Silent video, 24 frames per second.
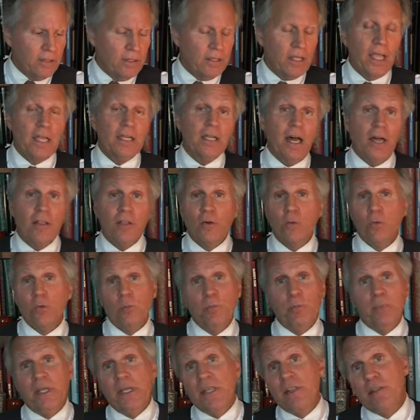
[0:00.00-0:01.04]
another
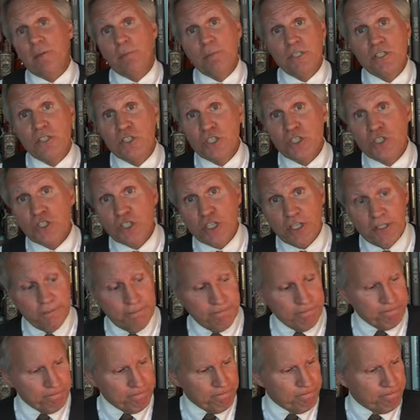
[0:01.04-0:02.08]
would be the magician.
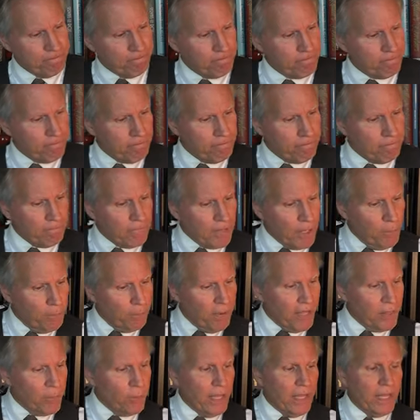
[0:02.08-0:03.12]

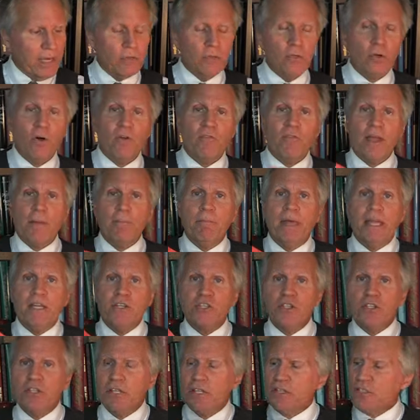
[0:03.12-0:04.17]
By the way, I don't know if I
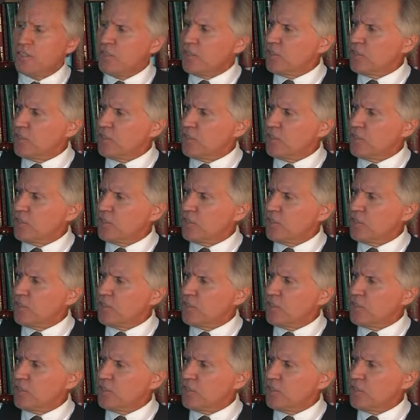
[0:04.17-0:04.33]
mentioned this.